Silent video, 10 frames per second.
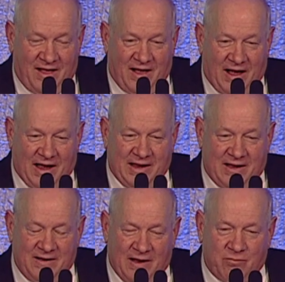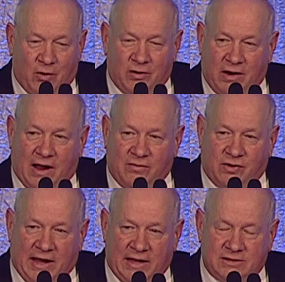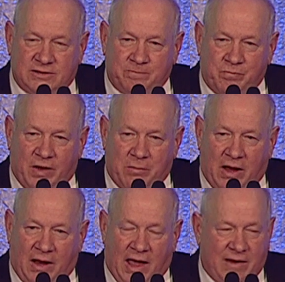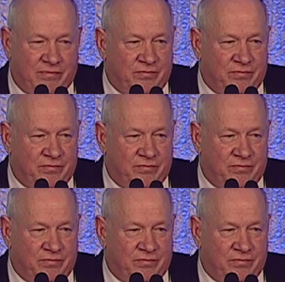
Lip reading: I've learned a lot of things in my life.